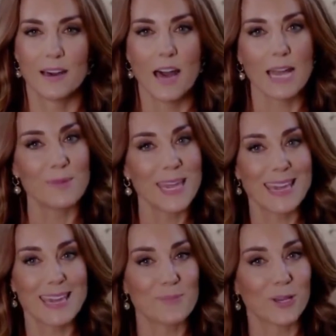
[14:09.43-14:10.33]
I'm
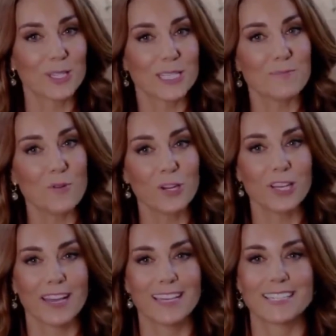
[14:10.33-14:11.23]
here because tomorrow
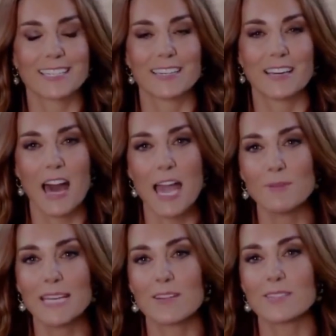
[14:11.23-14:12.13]
night, I'm
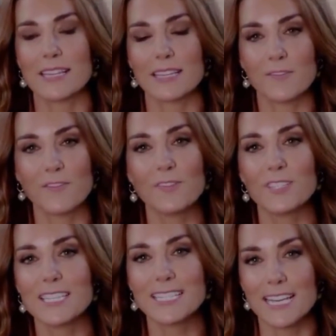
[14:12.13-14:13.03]
announcing the
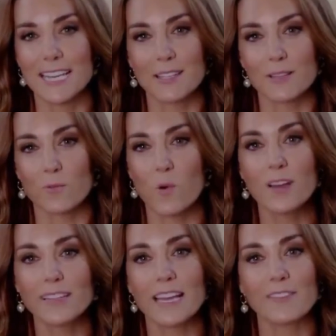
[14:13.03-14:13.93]
56th
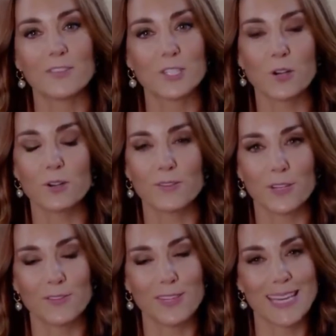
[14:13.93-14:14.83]
Wildlife Photographer
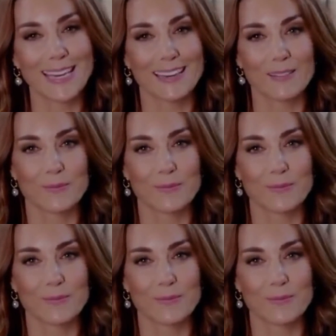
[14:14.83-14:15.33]
of the Year.